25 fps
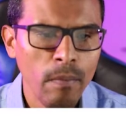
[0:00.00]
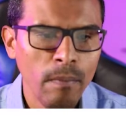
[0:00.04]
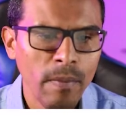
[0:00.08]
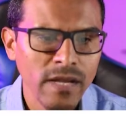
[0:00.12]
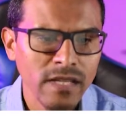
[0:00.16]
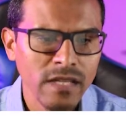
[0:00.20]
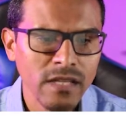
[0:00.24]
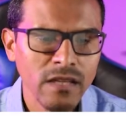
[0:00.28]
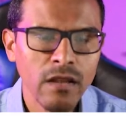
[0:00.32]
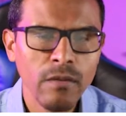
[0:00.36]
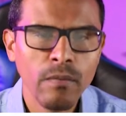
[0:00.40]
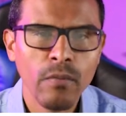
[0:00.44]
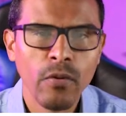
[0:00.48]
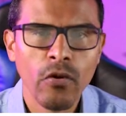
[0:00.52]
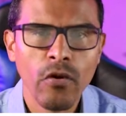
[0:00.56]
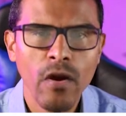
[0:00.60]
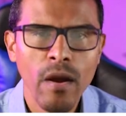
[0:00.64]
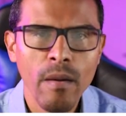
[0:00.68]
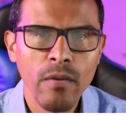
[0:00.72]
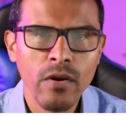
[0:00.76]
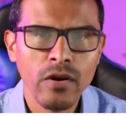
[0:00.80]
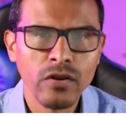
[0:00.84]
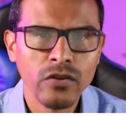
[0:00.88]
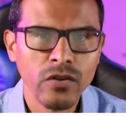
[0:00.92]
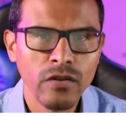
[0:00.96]
pass in the
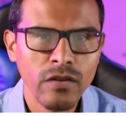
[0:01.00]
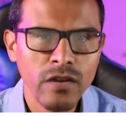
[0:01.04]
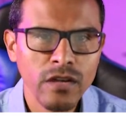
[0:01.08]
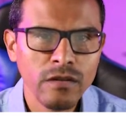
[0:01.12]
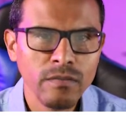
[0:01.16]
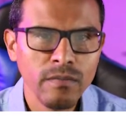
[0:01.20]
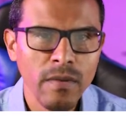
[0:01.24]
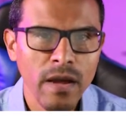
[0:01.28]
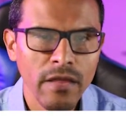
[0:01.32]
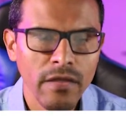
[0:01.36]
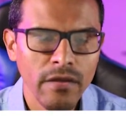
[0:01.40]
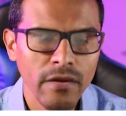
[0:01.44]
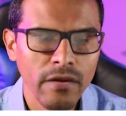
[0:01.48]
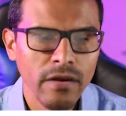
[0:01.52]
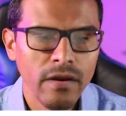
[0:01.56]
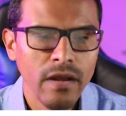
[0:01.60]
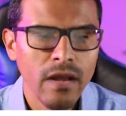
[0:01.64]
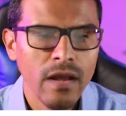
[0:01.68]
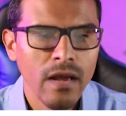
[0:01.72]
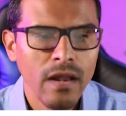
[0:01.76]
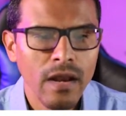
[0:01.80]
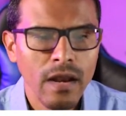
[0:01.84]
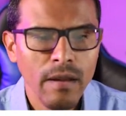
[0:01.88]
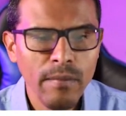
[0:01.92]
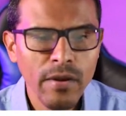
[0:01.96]
parameter to this method,
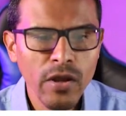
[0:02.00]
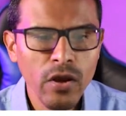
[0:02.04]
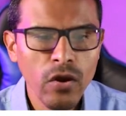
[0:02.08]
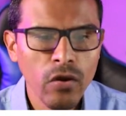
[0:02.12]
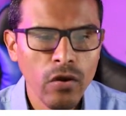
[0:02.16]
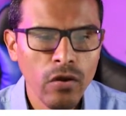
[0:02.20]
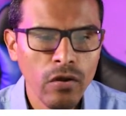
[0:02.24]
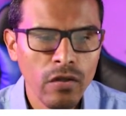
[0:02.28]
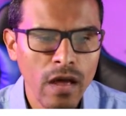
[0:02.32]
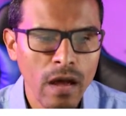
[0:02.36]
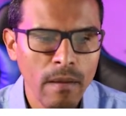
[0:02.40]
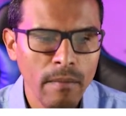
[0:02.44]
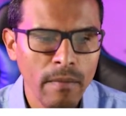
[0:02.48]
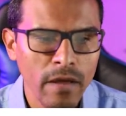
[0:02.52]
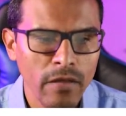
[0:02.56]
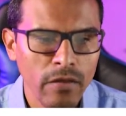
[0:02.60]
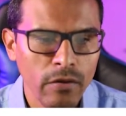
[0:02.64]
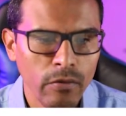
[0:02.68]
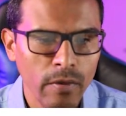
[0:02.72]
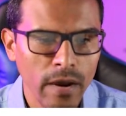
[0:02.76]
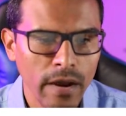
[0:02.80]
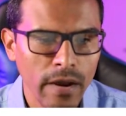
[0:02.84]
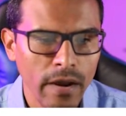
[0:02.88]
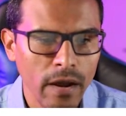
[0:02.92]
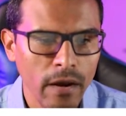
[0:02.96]
let me go to that method
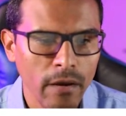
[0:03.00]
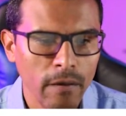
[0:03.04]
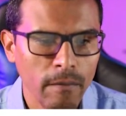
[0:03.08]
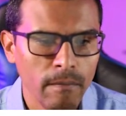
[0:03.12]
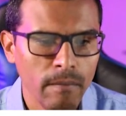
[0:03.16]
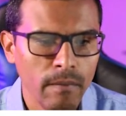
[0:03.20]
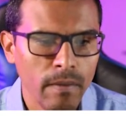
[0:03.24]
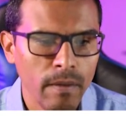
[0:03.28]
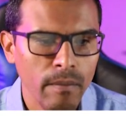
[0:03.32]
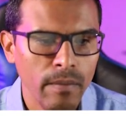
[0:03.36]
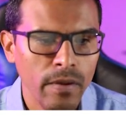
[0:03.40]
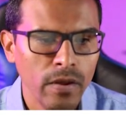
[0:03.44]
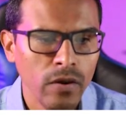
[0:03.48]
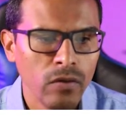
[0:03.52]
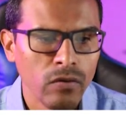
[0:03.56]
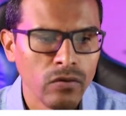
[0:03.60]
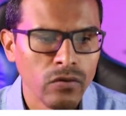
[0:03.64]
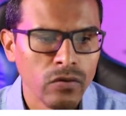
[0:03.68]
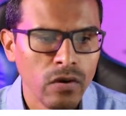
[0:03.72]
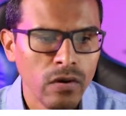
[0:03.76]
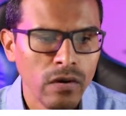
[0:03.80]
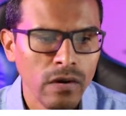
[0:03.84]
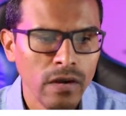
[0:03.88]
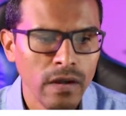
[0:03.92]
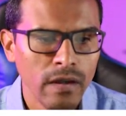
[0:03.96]
right now. Let me
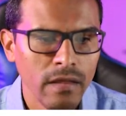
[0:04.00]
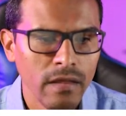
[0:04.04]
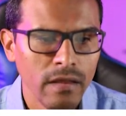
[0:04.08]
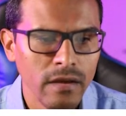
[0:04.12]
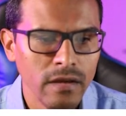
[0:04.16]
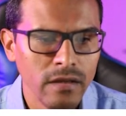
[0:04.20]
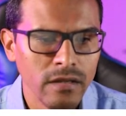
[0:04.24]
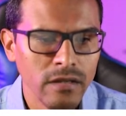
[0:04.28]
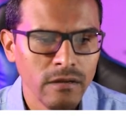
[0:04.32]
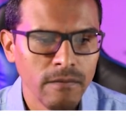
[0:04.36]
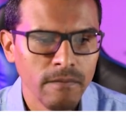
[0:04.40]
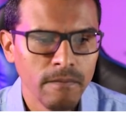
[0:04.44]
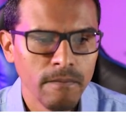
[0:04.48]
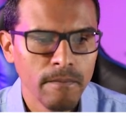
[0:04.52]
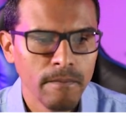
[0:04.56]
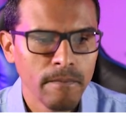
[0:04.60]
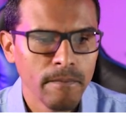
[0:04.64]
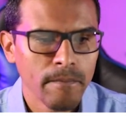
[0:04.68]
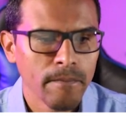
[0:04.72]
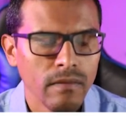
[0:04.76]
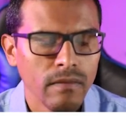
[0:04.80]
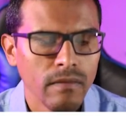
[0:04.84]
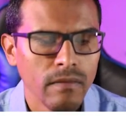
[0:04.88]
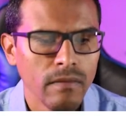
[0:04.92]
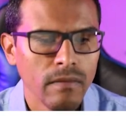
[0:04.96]
control click this,
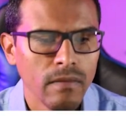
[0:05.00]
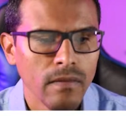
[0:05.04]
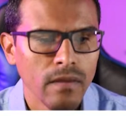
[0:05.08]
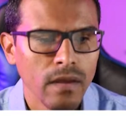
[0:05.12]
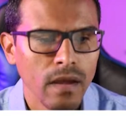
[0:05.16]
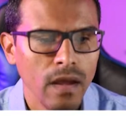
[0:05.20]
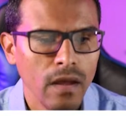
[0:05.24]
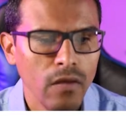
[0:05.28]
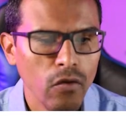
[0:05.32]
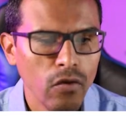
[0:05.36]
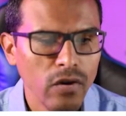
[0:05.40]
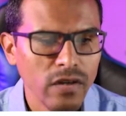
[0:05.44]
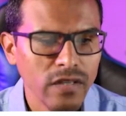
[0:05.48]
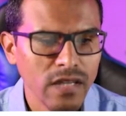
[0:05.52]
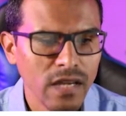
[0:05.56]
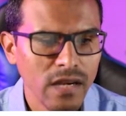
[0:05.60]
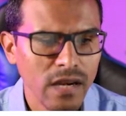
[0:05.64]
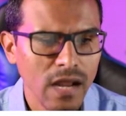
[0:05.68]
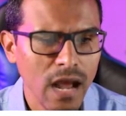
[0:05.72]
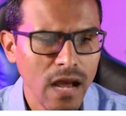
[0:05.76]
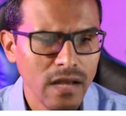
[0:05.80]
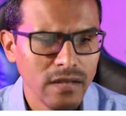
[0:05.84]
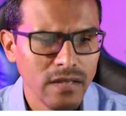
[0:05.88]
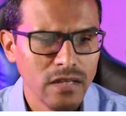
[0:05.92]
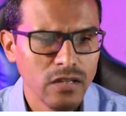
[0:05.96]
and notice that it
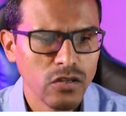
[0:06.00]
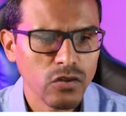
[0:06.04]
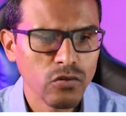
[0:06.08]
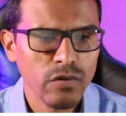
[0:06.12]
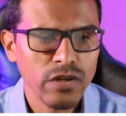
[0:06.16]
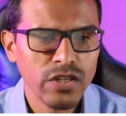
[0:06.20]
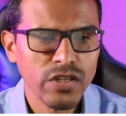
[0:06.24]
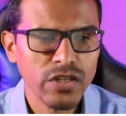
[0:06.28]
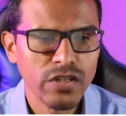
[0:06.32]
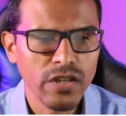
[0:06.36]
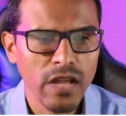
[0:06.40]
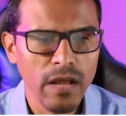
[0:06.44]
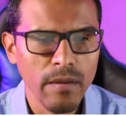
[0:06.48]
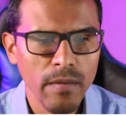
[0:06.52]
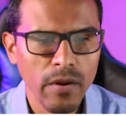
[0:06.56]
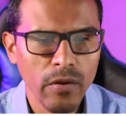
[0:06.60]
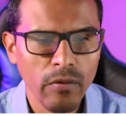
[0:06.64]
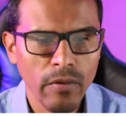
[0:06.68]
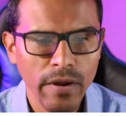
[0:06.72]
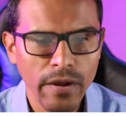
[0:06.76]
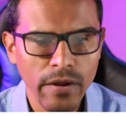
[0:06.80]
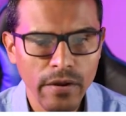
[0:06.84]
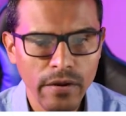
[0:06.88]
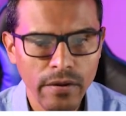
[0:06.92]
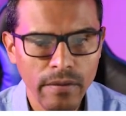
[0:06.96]
has a switch statement
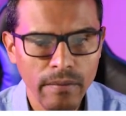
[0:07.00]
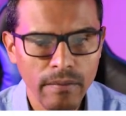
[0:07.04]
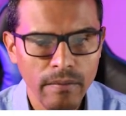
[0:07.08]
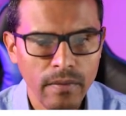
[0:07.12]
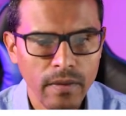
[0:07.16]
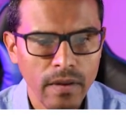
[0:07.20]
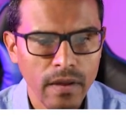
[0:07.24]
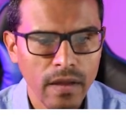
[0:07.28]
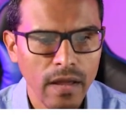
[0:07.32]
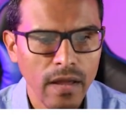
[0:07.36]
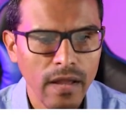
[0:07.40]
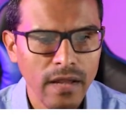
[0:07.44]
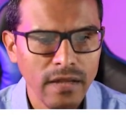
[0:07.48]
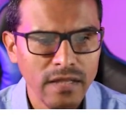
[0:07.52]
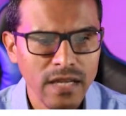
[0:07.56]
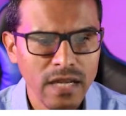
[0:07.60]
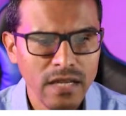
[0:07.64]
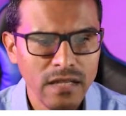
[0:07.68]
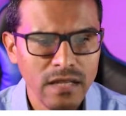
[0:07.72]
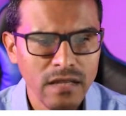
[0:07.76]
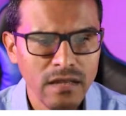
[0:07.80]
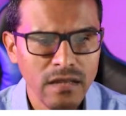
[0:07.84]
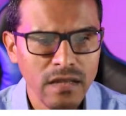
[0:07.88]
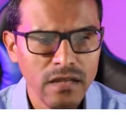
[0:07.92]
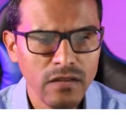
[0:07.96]
right here, and it
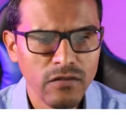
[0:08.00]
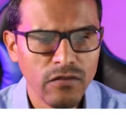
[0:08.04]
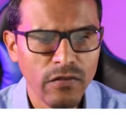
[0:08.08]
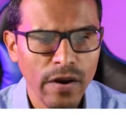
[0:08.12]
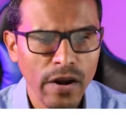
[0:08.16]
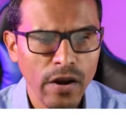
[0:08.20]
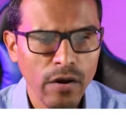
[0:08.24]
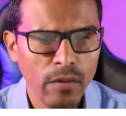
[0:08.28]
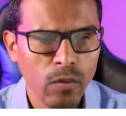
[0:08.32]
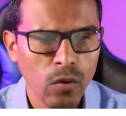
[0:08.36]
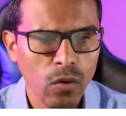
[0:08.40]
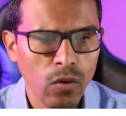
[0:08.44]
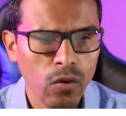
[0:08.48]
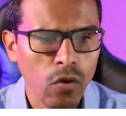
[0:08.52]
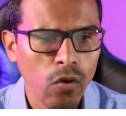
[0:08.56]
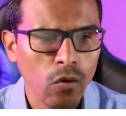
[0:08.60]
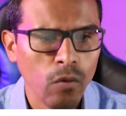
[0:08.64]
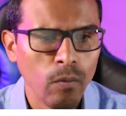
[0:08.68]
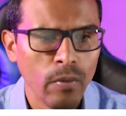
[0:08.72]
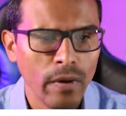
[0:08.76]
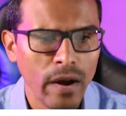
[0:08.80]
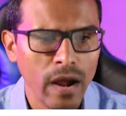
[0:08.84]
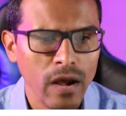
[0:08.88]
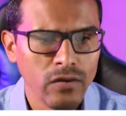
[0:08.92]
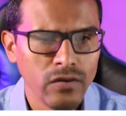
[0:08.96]
takes in this variable
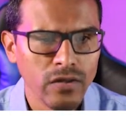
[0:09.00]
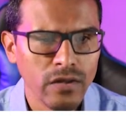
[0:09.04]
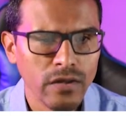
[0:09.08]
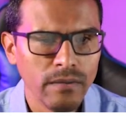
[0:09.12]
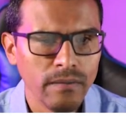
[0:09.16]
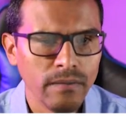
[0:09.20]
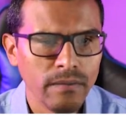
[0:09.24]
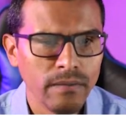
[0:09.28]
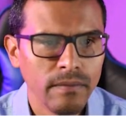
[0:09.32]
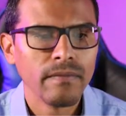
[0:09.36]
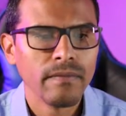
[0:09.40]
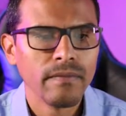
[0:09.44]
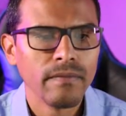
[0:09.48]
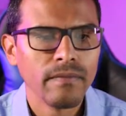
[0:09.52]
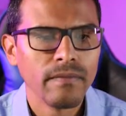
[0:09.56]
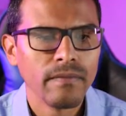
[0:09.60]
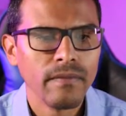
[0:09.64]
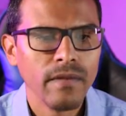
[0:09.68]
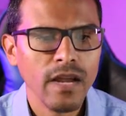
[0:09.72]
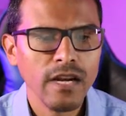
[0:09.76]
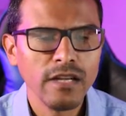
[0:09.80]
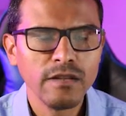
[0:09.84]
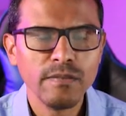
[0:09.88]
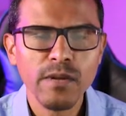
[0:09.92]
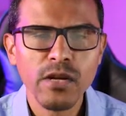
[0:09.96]
called browser.
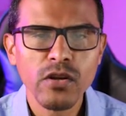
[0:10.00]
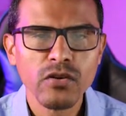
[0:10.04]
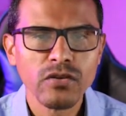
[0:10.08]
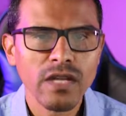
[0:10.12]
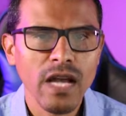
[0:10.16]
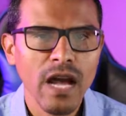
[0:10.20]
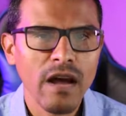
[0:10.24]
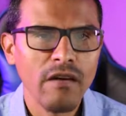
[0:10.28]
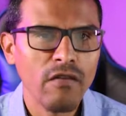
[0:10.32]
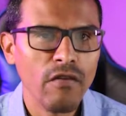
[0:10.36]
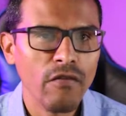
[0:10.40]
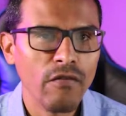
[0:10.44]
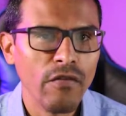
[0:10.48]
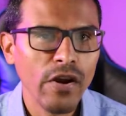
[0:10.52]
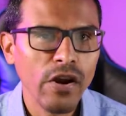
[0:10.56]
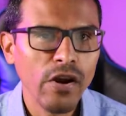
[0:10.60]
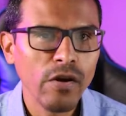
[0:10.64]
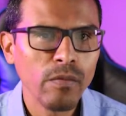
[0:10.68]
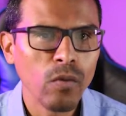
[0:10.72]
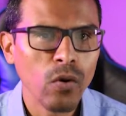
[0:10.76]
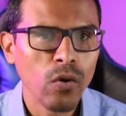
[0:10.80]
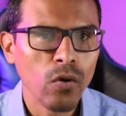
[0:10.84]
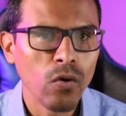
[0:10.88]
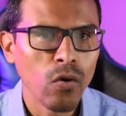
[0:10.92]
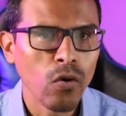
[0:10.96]
That is because I have a
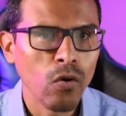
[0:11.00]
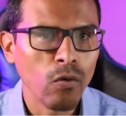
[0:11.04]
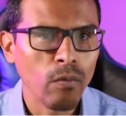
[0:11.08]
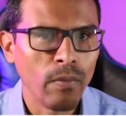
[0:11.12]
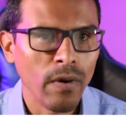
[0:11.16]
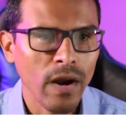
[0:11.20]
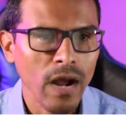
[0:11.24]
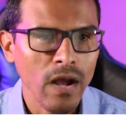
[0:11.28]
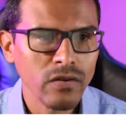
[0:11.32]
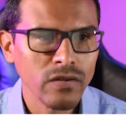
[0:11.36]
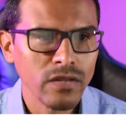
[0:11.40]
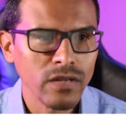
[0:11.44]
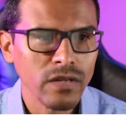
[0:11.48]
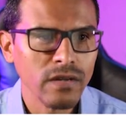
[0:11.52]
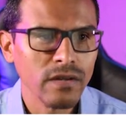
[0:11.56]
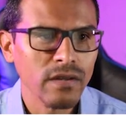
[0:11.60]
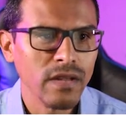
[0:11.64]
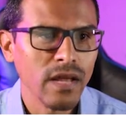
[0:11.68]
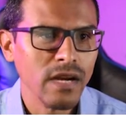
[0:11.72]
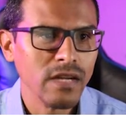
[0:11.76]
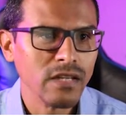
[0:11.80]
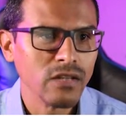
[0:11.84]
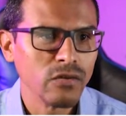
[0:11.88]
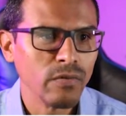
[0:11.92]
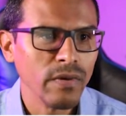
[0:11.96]
variable called browser
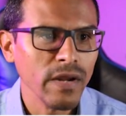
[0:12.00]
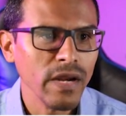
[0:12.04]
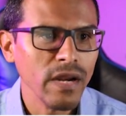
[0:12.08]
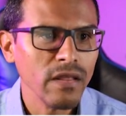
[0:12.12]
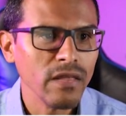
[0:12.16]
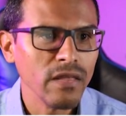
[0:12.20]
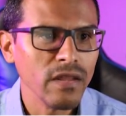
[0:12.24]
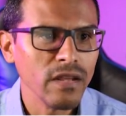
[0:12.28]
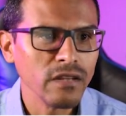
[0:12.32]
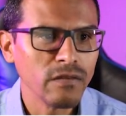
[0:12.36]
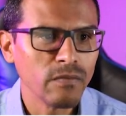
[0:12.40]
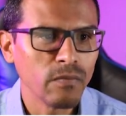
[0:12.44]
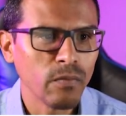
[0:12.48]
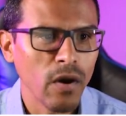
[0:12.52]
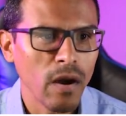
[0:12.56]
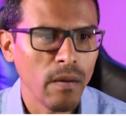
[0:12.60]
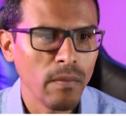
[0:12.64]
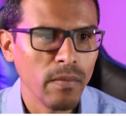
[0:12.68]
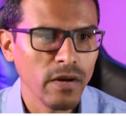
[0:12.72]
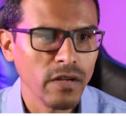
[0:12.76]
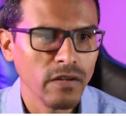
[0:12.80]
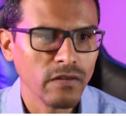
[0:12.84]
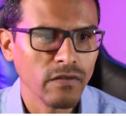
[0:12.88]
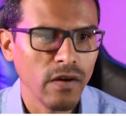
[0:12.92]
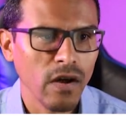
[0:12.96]
that is reading this
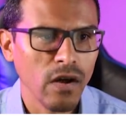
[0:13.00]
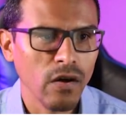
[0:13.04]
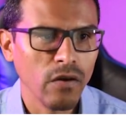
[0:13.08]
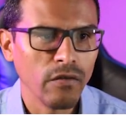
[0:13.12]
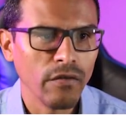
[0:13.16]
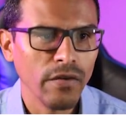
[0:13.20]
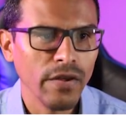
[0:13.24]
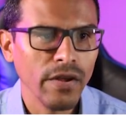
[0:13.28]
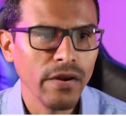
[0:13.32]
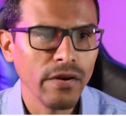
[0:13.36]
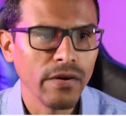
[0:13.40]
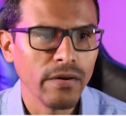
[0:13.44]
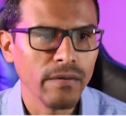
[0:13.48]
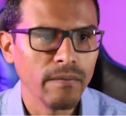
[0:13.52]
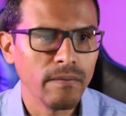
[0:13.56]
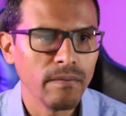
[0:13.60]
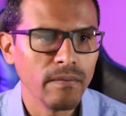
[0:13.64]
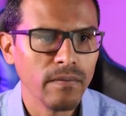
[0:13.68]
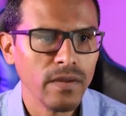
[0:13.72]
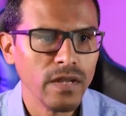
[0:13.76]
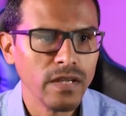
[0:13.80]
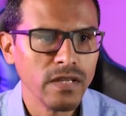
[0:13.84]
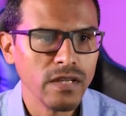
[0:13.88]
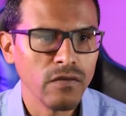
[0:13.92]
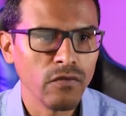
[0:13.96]
properties file over here,
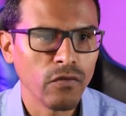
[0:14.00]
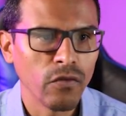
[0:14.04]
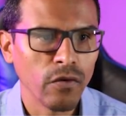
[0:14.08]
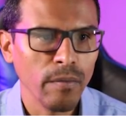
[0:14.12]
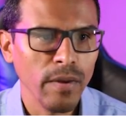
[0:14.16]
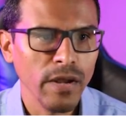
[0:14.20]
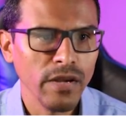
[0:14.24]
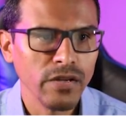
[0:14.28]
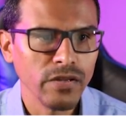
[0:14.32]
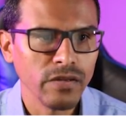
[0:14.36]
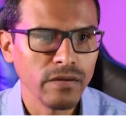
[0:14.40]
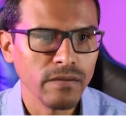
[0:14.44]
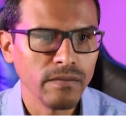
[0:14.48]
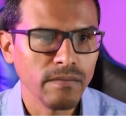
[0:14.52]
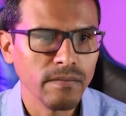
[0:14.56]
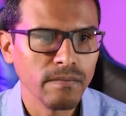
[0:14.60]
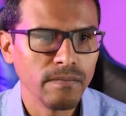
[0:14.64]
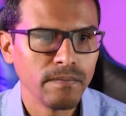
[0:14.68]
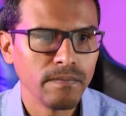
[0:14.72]
this information.